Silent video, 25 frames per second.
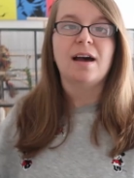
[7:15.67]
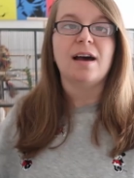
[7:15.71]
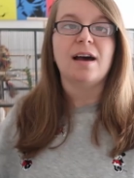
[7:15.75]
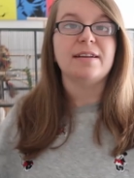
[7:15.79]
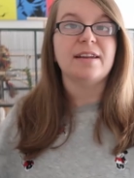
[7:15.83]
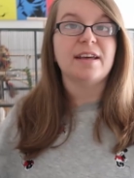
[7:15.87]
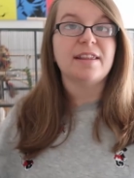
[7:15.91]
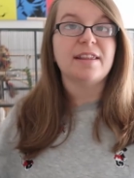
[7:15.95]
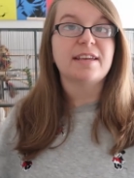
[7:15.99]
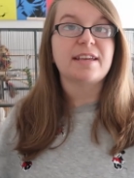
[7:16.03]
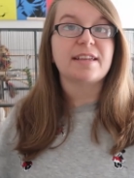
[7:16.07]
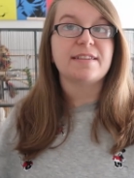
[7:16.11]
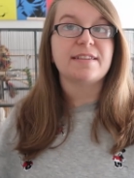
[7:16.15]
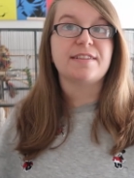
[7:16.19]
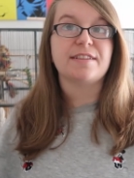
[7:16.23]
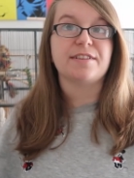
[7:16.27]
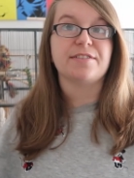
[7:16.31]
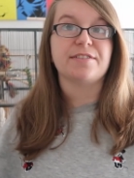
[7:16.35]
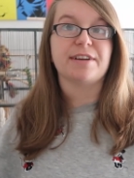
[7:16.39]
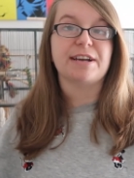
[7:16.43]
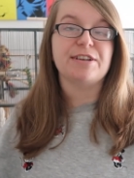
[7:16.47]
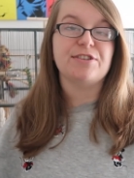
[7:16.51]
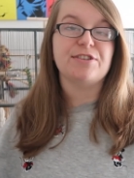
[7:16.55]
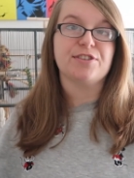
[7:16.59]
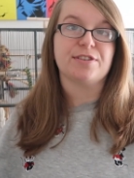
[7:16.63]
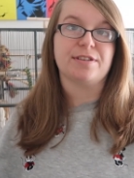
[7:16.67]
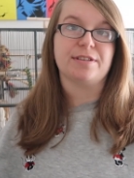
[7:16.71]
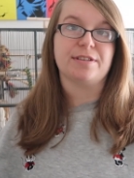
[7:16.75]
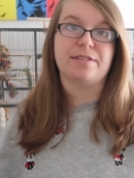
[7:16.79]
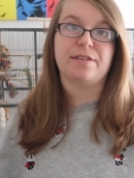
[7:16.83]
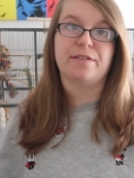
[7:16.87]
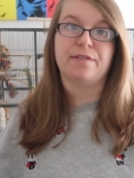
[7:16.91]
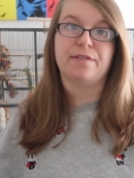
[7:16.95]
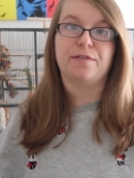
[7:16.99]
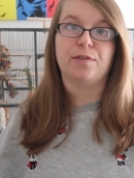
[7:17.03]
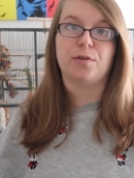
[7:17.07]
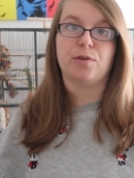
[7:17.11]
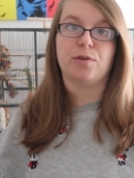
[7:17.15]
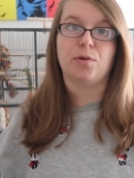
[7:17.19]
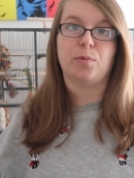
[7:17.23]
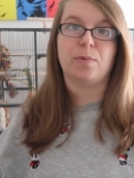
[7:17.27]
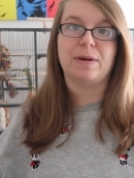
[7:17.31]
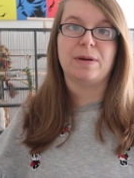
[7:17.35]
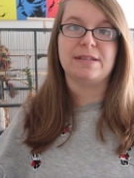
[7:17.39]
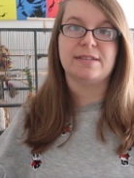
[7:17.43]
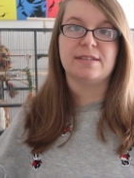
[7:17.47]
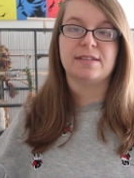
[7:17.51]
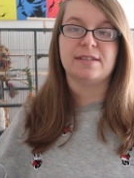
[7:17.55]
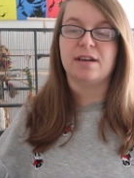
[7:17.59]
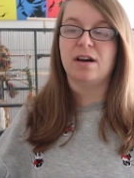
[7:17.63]
Another consideration for the
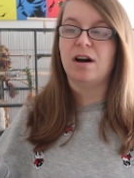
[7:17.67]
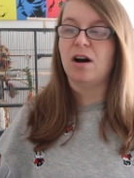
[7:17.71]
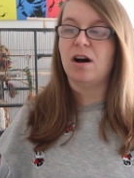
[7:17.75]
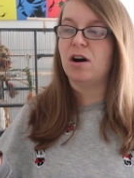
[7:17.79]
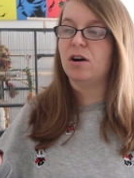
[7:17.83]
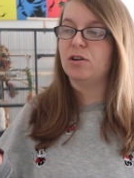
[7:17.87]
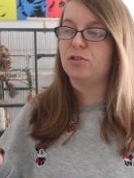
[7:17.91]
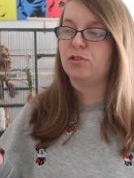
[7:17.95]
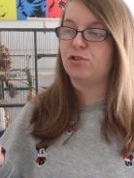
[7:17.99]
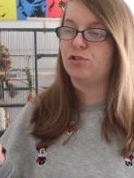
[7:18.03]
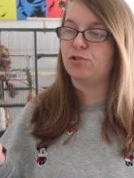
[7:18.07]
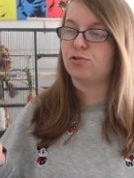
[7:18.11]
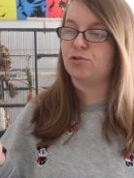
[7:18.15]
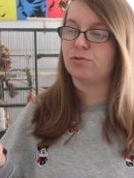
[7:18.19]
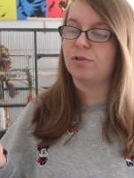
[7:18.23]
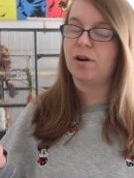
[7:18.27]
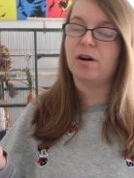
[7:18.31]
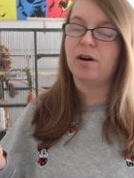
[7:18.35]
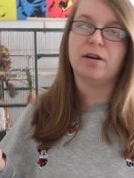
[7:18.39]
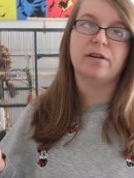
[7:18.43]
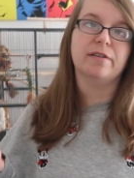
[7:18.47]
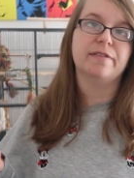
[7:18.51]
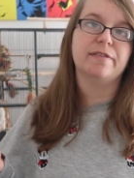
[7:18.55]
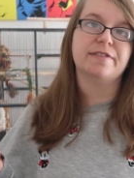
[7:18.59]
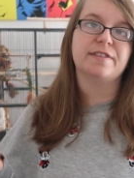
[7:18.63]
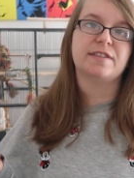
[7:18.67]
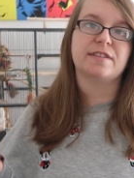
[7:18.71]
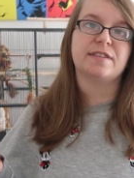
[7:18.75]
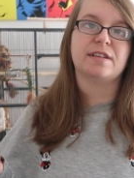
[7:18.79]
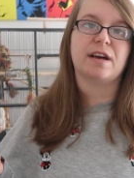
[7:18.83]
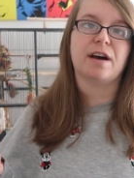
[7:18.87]
winter are drafts.